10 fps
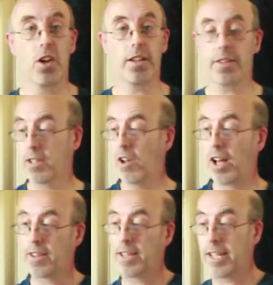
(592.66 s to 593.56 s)
like
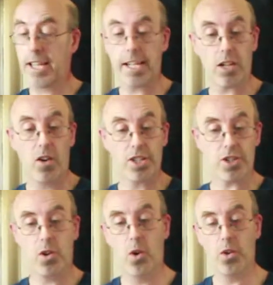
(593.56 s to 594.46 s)
the Eagle Eyes
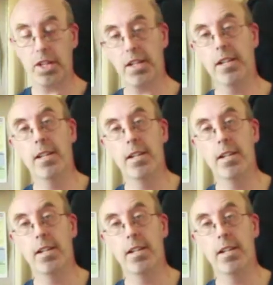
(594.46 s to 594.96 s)
or the